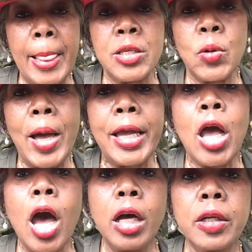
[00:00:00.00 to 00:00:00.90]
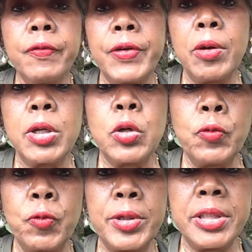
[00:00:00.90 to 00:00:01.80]
So I called a very
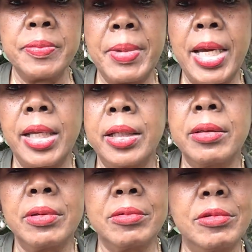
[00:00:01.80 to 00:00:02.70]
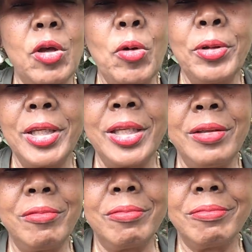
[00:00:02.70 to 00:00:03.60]
good friend of mine,
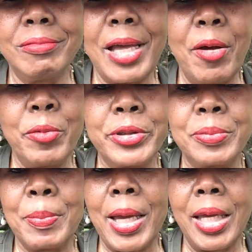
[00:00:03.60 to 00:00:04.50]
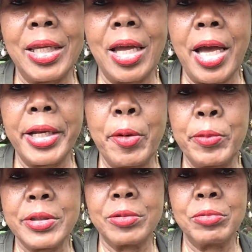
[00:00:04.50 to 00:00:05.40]
my God, I
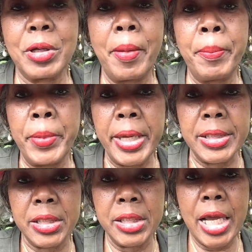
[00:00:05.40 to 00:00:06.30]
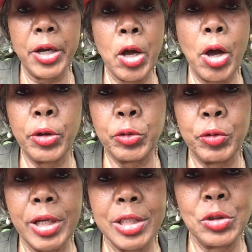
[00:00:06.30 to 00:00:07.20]
was a mess. And I called her
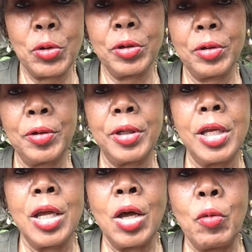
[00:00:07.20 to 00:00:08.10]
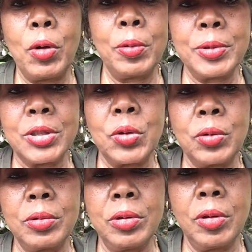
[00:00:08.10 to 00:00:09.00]
and I told her
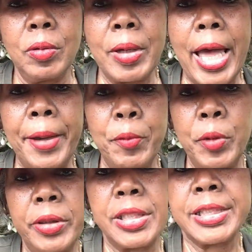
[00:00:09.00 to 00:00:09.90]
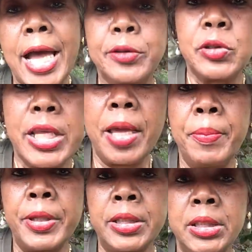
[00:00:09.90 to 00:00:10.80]
what the doctors
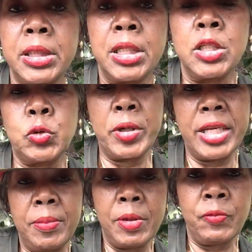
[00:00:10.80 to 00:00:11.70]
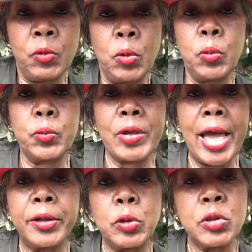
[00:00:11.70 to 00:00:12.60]
had been treating me for,
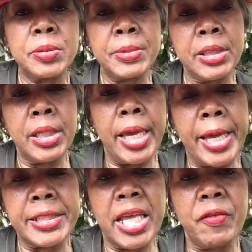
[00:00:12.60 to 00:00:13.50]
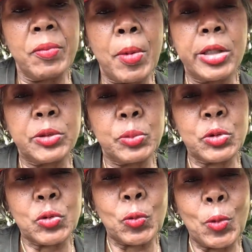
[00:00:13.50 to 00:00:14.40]
diagnosed me as having
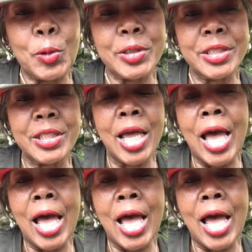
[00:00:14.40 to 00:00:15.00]
multiple sclerosis.